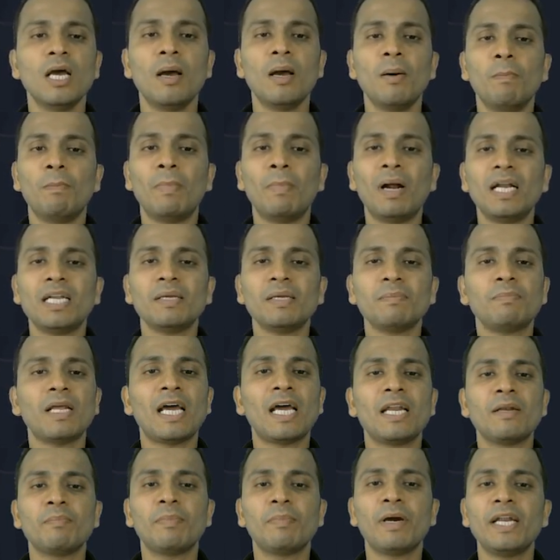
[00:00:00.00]

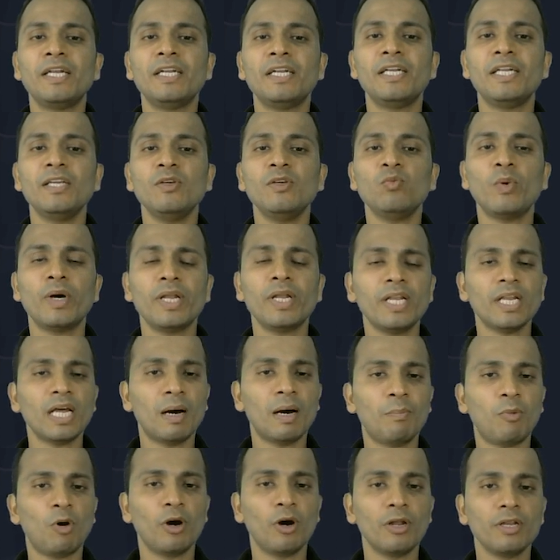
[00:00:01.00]
multiplied by T one
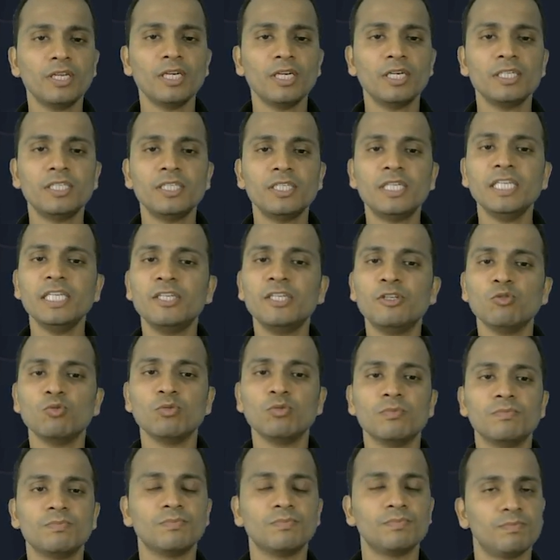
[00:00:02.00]
upon T two.
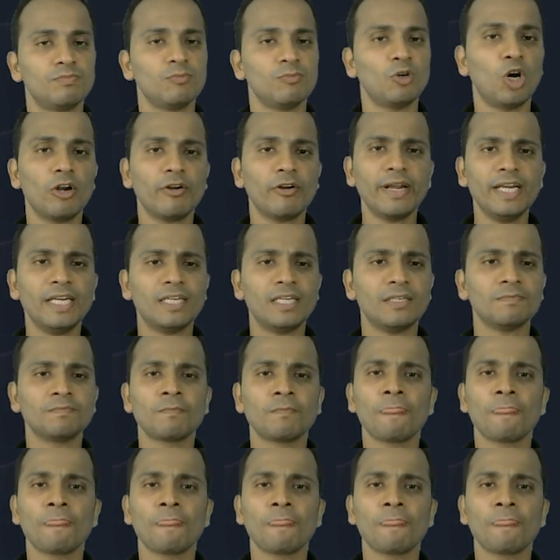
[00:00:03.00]
All right.